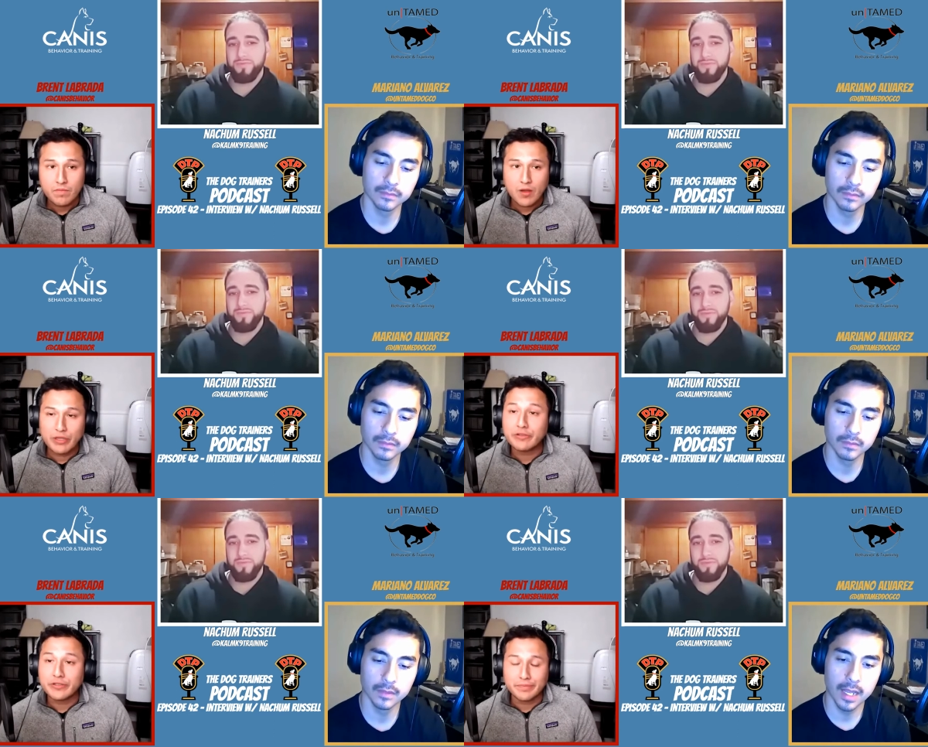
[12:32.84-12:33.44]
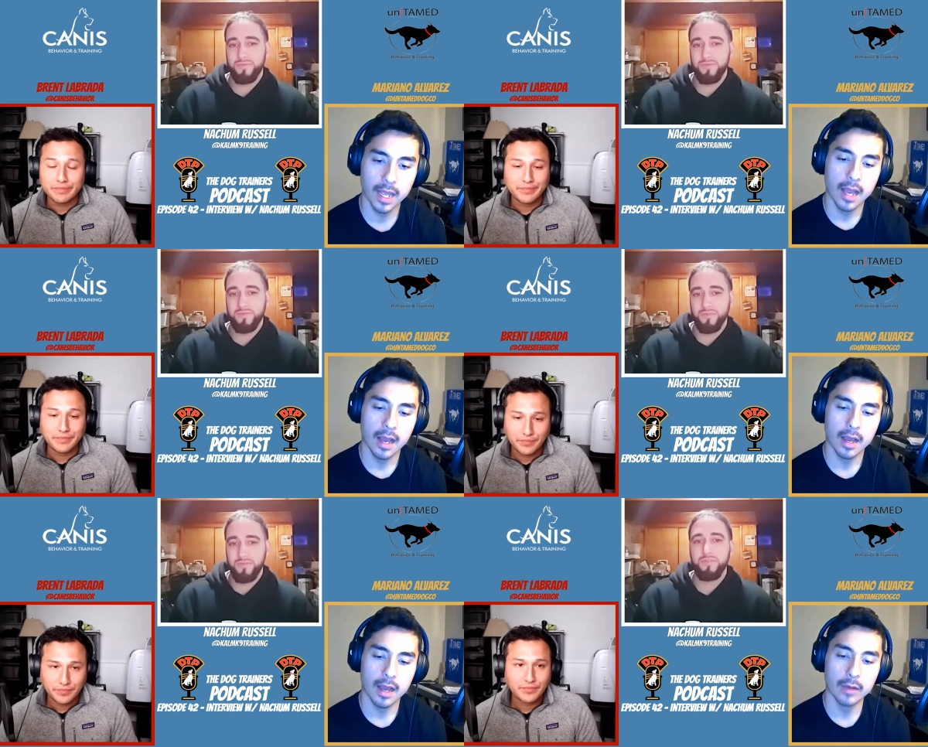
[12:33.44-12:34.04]
Speaker 1: We used to.
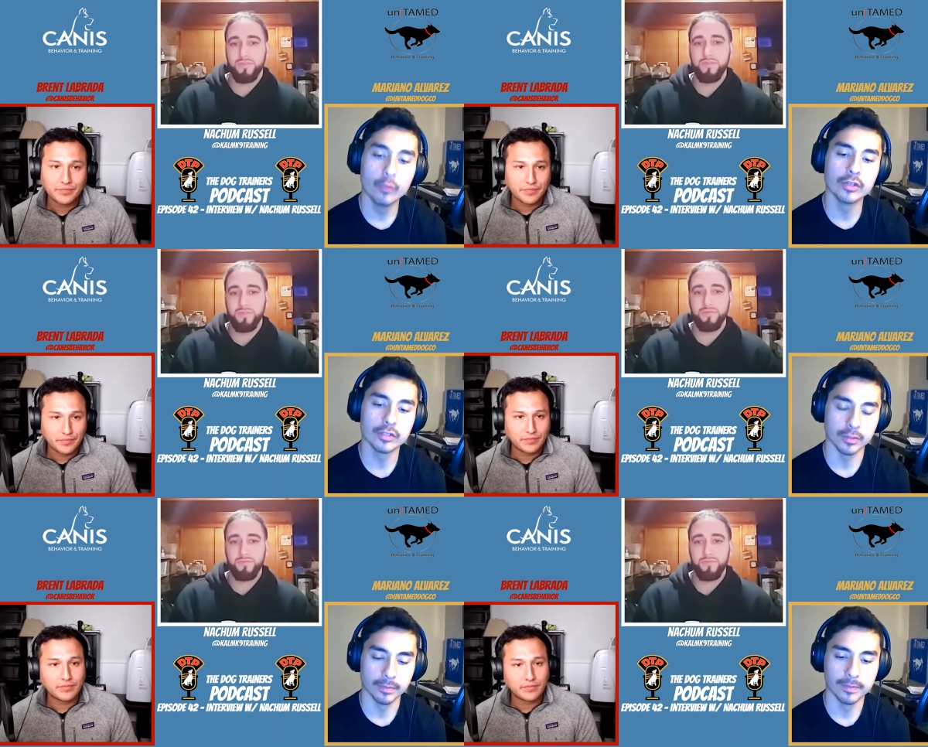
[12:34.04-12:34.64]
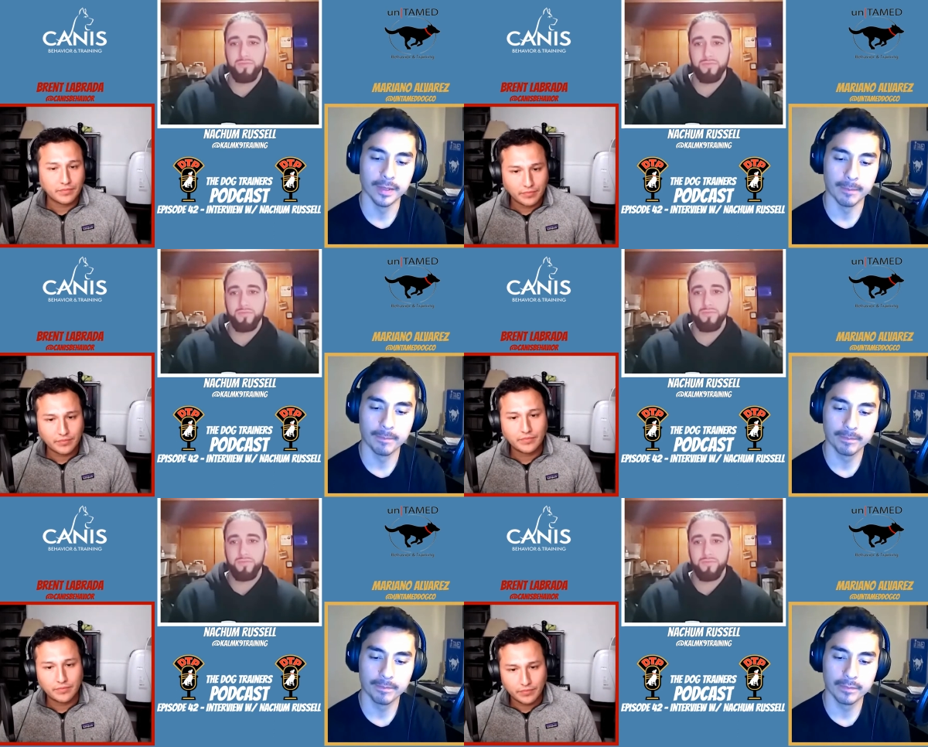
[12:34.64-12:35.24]
We used to. Yeah.
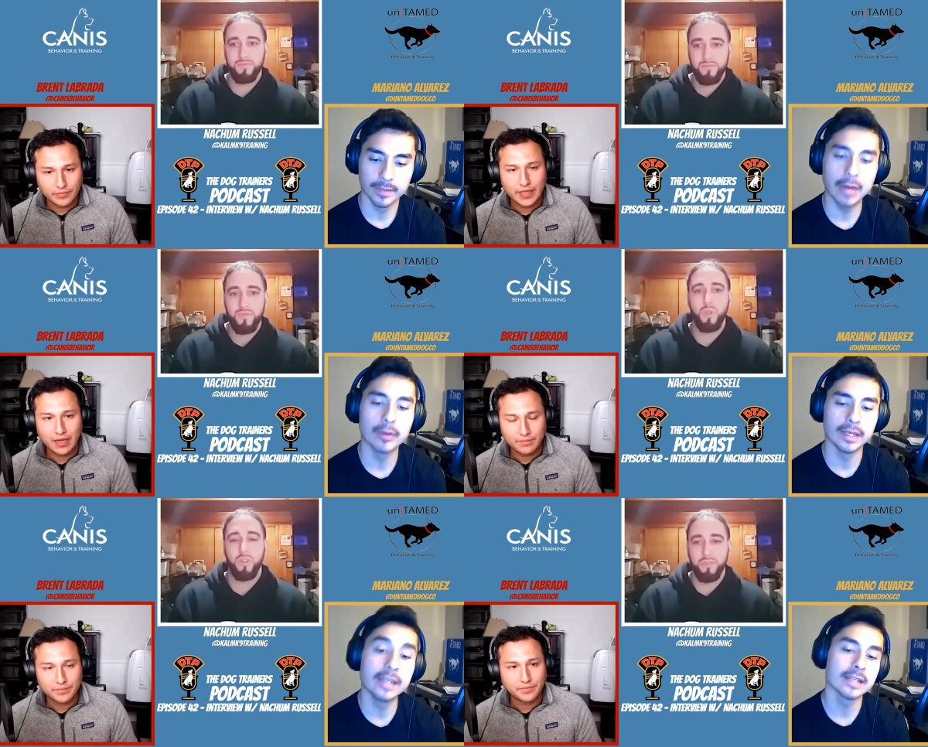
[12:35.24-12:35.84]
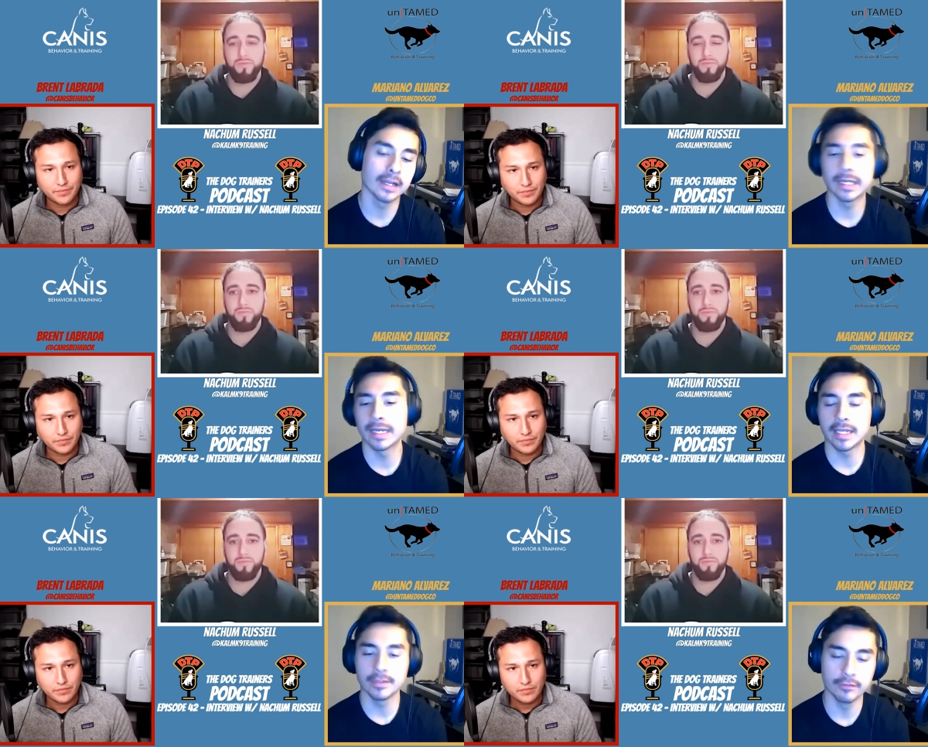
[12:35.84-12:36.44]
Now yeah. he's in LA
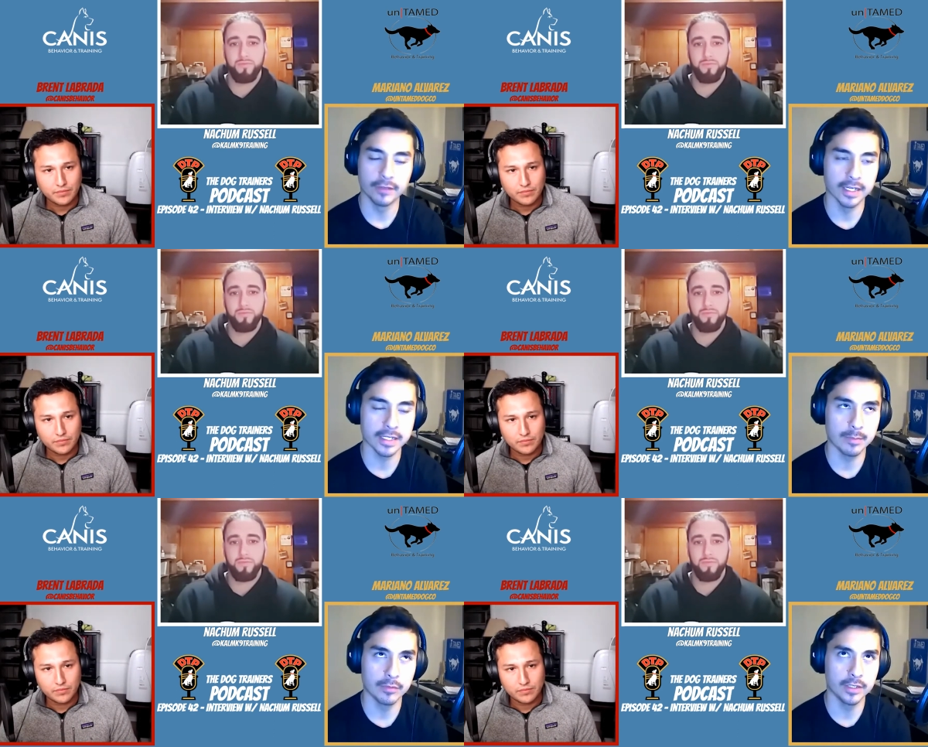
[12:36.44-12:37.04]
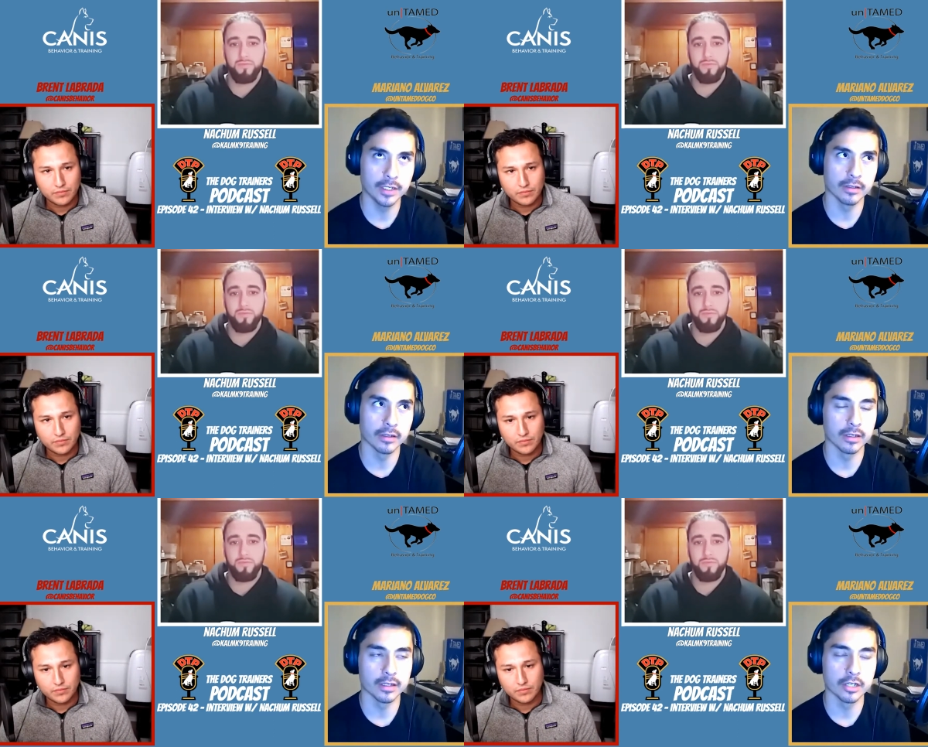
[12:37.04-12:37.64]
and I live in Phoenix. I moved
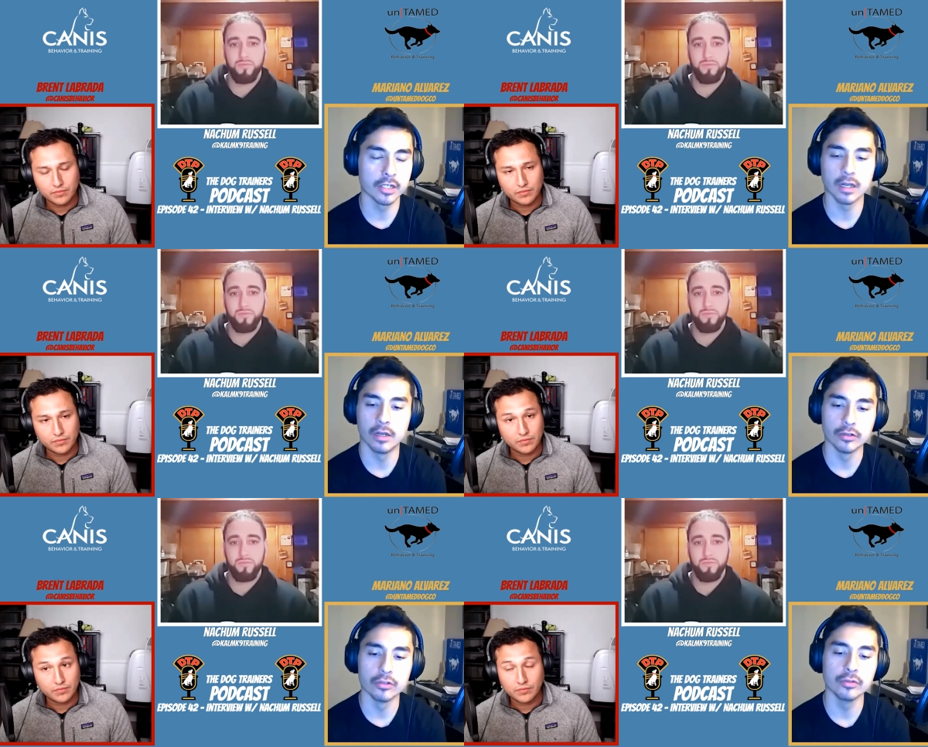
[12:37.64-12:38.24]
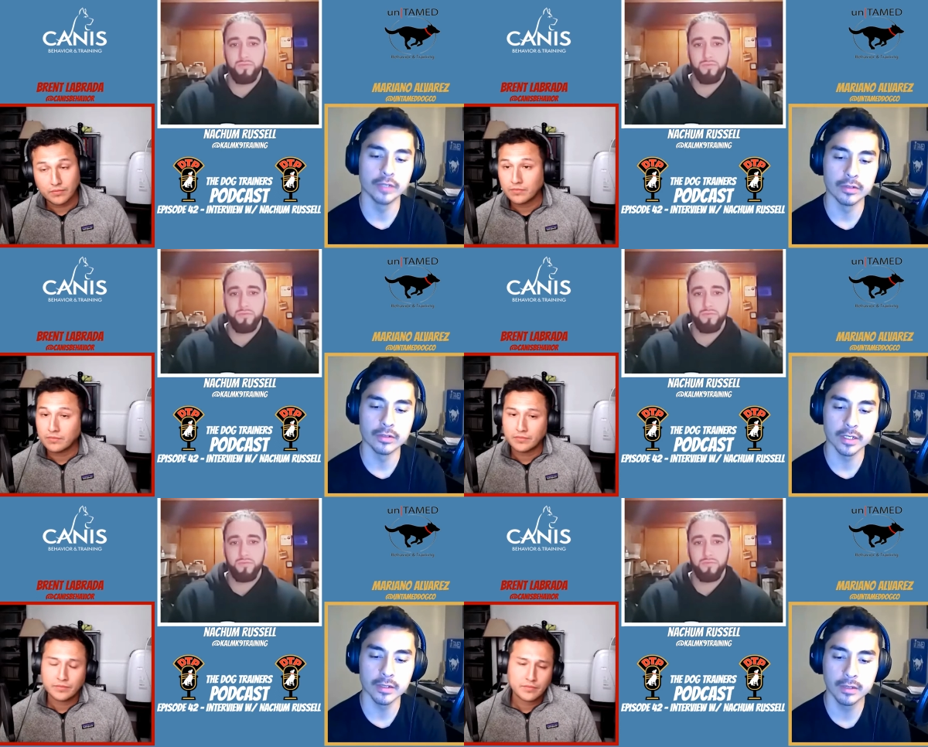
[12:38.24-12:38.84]
here just under two
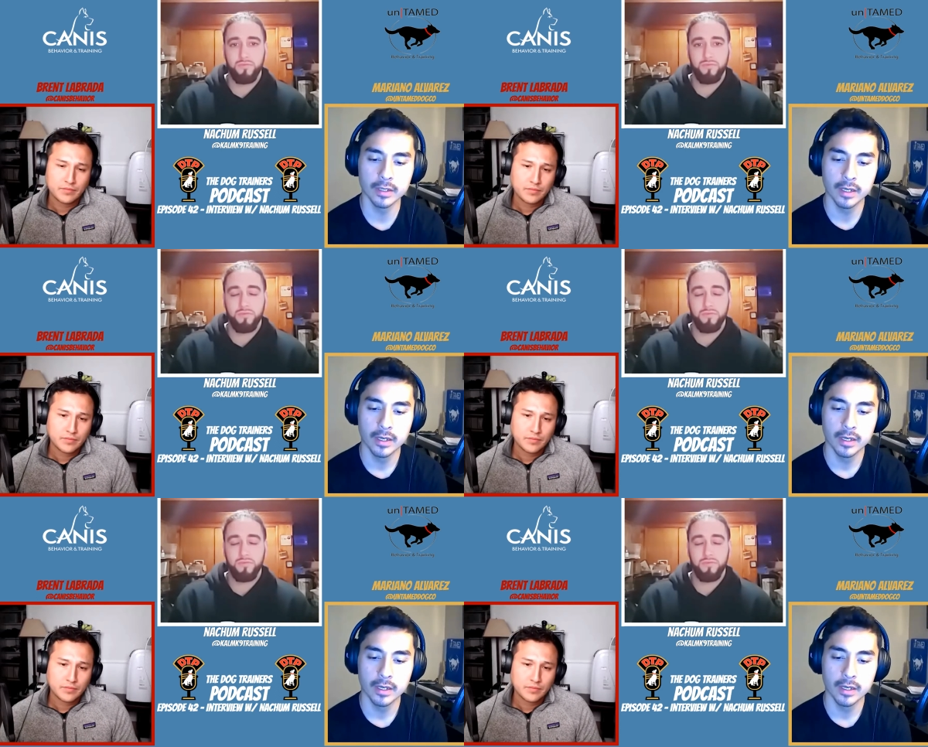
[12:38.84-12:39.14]
years ago.